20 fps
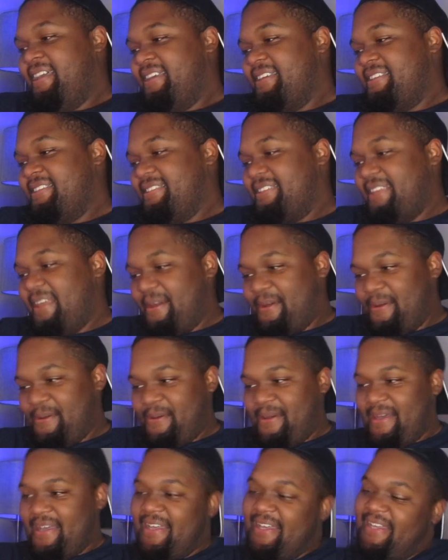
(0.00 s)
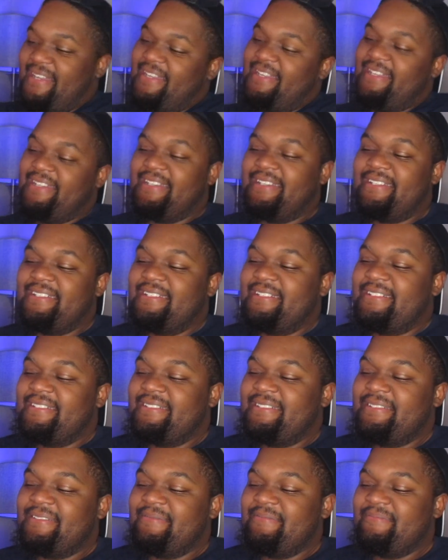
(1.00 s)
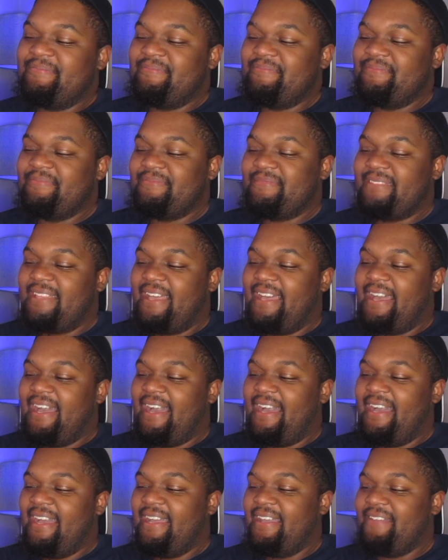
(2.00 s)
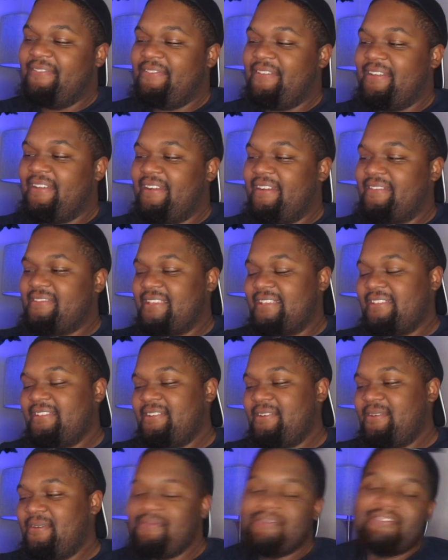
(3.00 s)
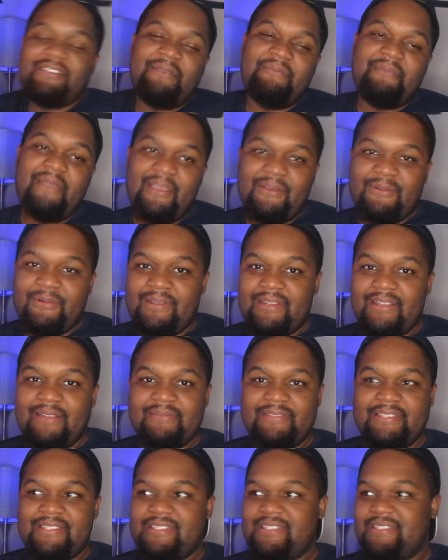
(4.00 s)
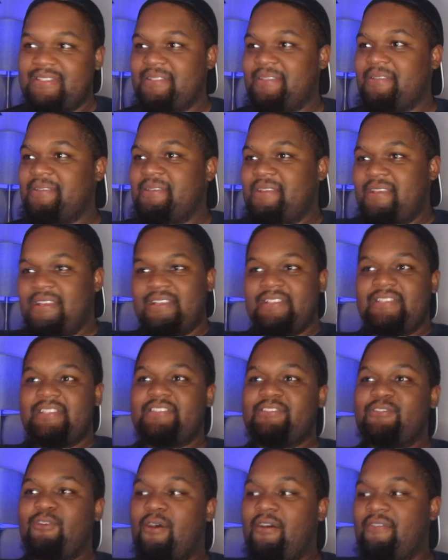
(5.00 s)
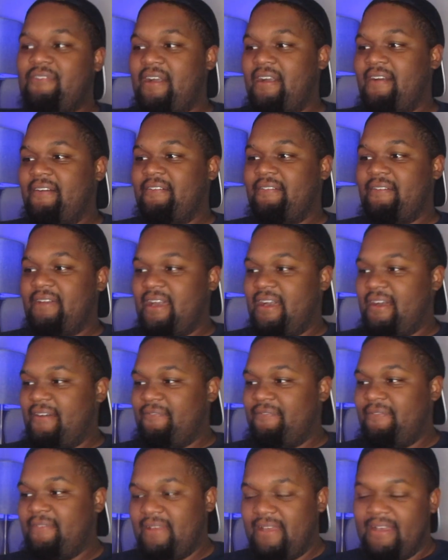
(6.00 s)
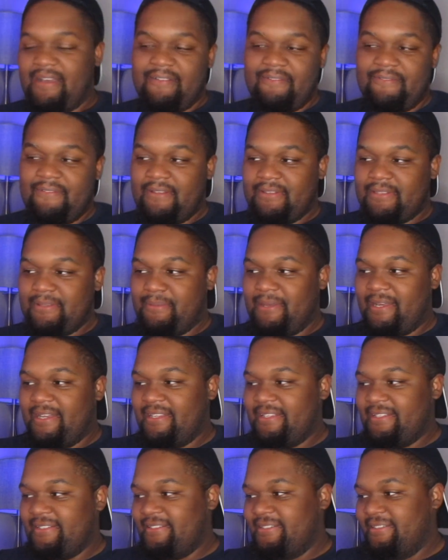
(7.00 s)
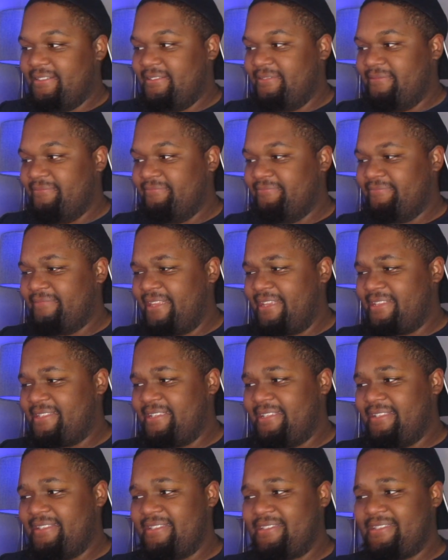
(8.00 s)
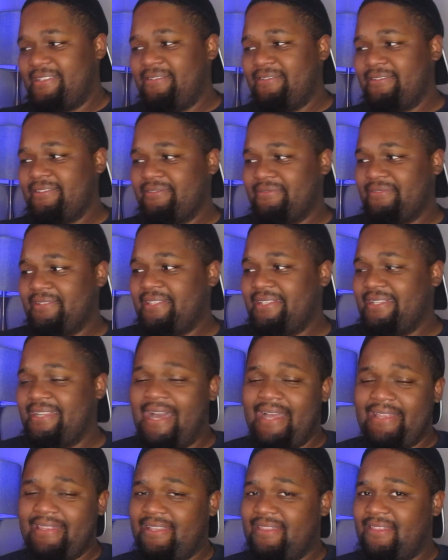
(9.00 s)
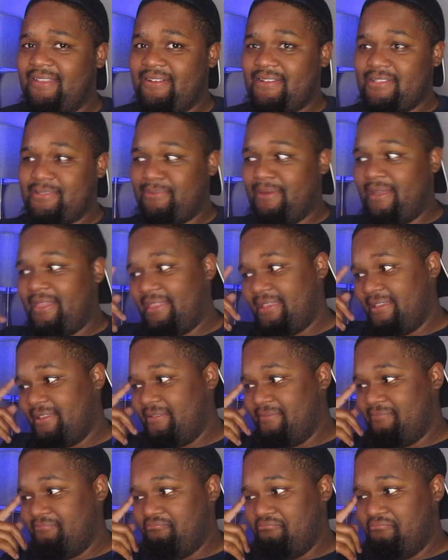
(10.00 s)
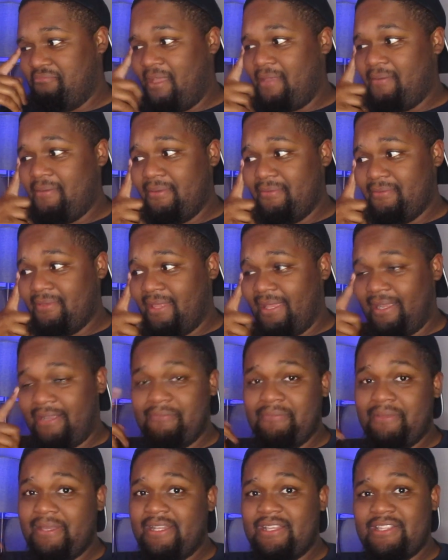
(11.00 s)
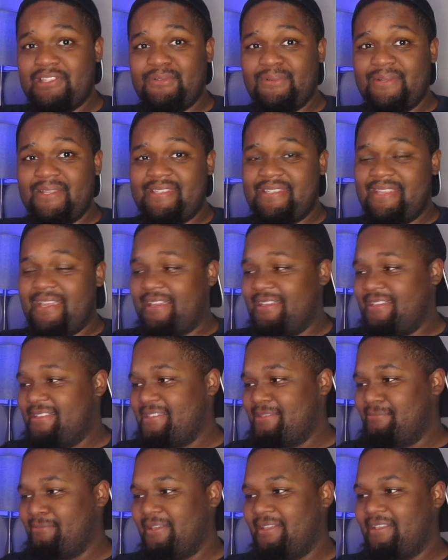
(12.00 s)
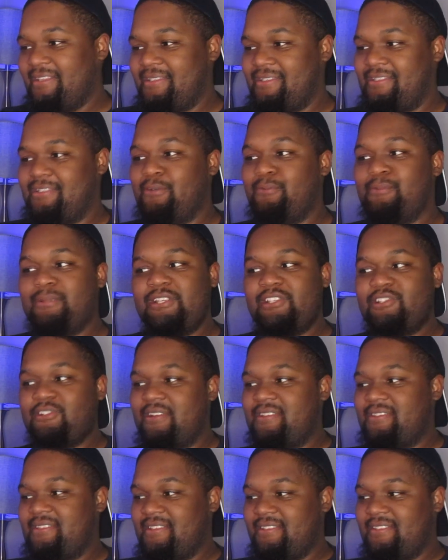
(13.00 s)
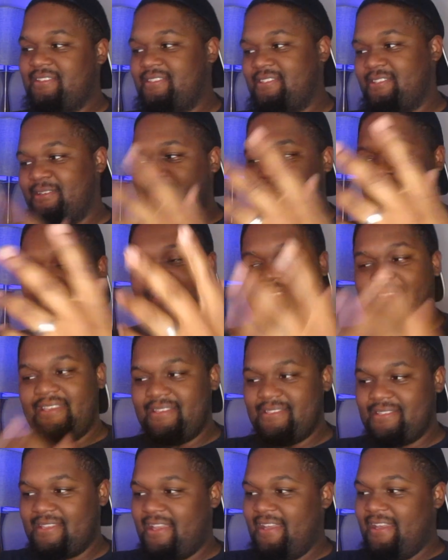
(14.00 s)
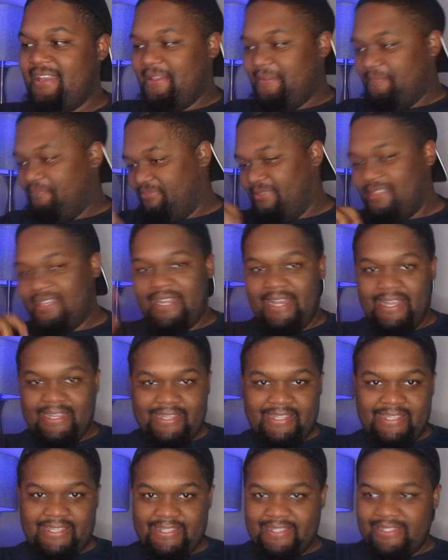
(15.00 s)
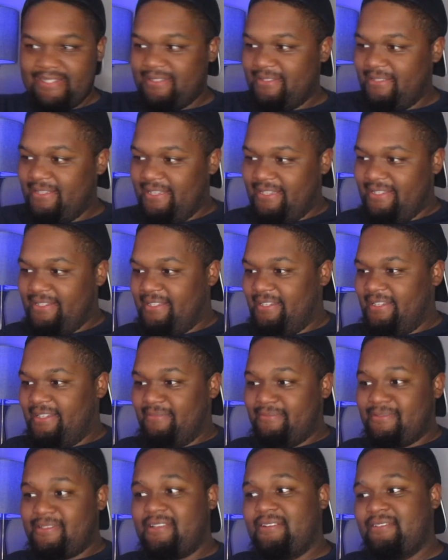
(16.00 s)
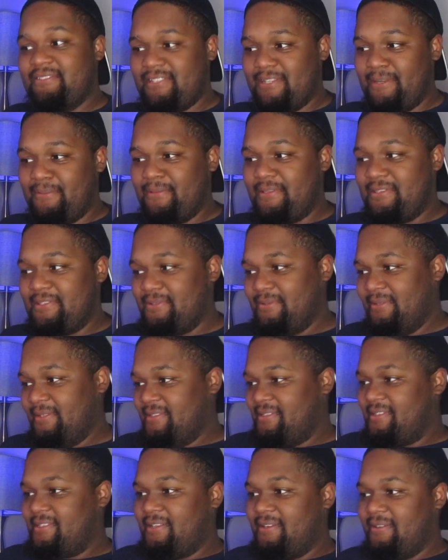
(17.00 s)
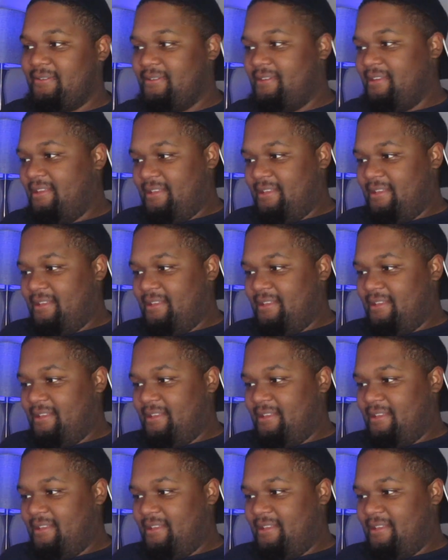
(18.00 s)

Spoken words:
So I figured, I was like, I'm just gonna make one up, just go off how I felt about it. Like I said, the song is really not that long. It's probably maybe even like a minute and 20 seconds, but it's so many transitions, so many things that I did, and I'm just gonna jump into it. So